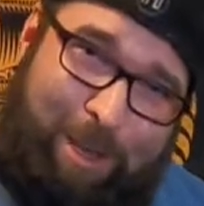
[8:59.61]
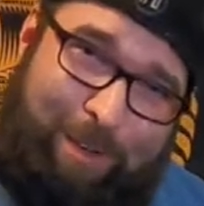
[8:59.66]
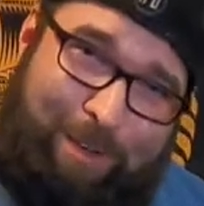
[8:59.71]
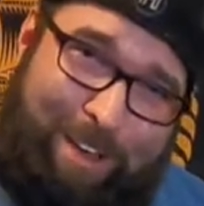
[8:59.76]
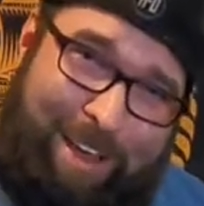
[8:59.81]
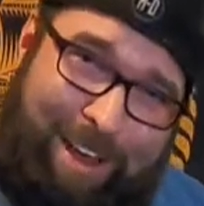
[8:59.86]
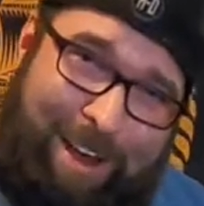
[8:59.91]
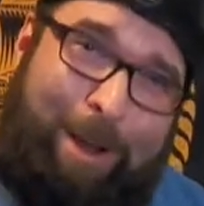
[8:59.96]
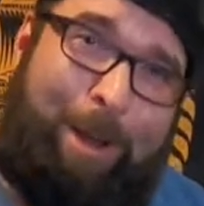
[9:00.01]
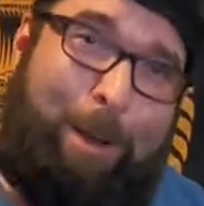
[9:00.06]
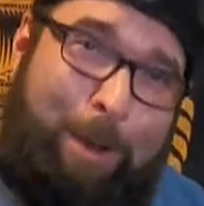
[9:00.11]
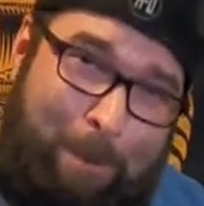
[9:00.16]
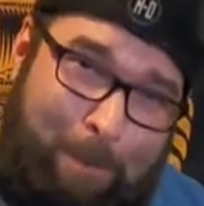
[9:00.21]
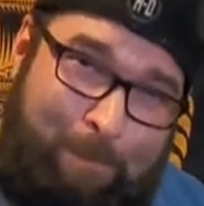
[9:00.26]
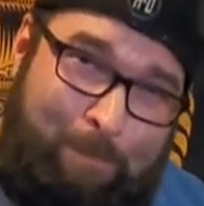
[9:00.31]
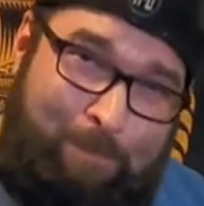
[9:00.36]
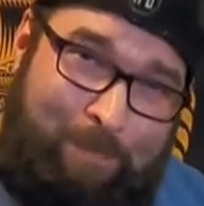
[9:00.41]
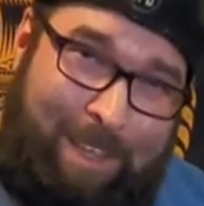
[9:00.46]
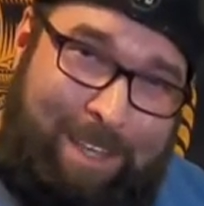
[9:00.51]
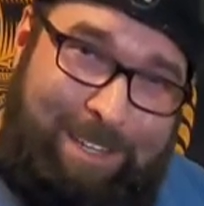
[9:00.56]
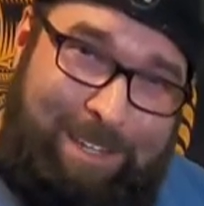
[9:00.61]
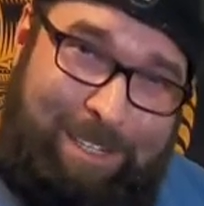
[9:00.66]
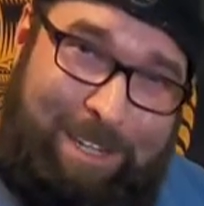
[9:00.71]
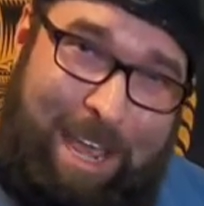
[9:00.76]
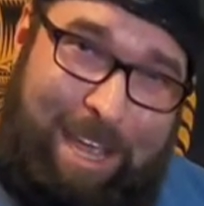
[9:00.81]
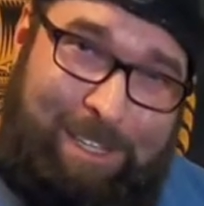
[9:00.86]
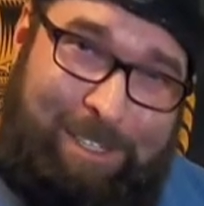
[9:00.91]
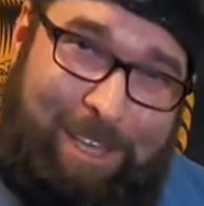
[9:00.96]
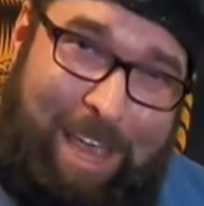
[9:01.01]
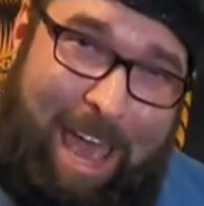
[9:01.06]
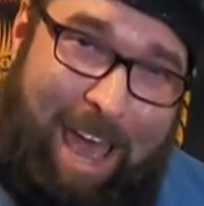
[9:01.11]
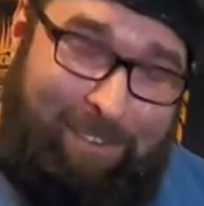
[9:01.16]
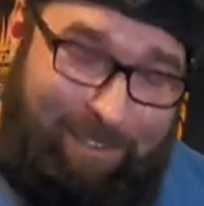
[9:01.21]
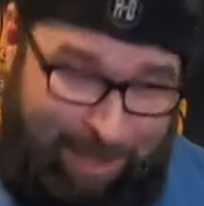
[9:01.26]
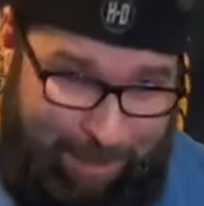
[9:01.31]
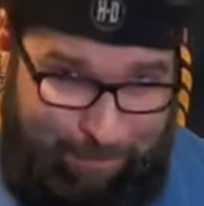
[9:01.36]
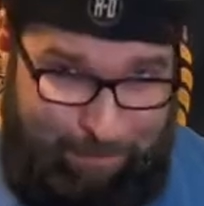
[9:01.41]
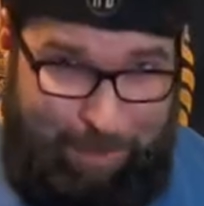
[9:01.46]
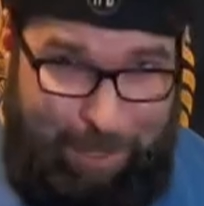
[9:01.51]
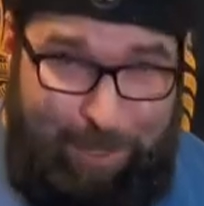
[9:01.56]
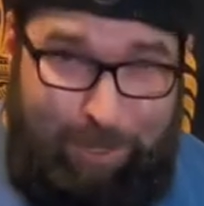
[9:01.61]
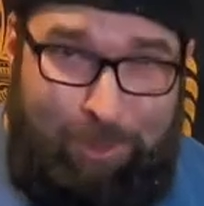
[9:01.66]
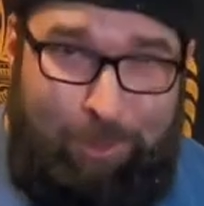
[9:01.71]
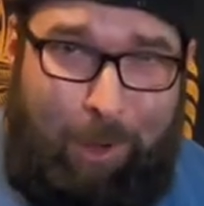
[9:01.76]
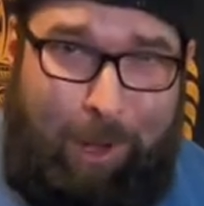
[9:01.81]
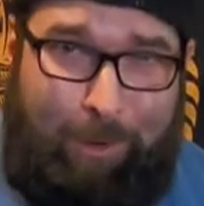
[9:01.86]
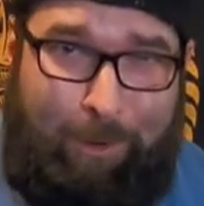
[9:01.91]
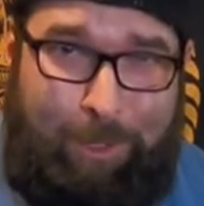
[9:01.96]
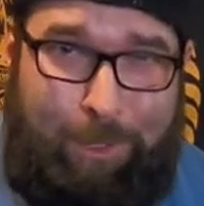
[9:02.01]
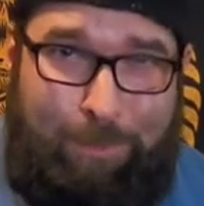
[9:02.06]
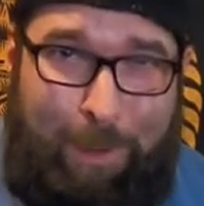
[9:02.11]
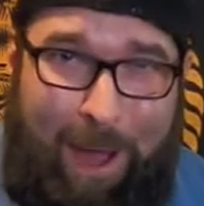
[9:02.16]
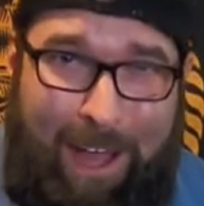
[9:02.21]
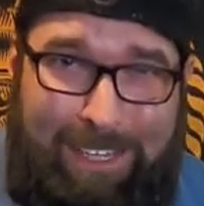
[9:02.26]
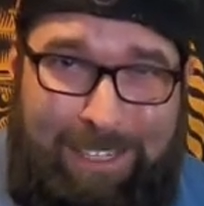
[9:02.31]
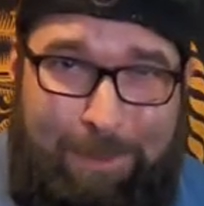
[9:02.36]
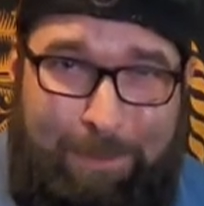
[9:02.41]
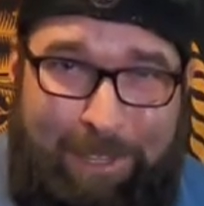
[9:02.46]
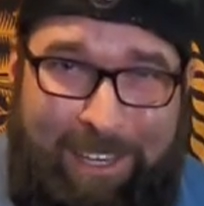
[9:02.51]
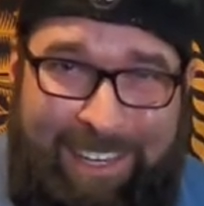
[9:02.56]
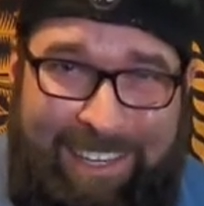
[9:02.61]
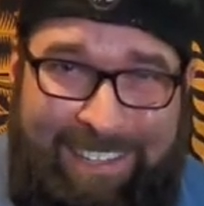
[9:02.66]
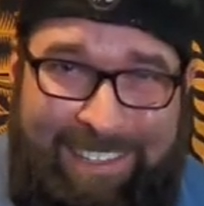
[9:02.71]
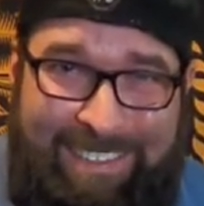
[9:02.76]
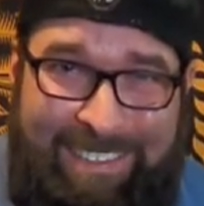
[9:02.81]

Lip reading: over here. Stay savvy, drink responsibly.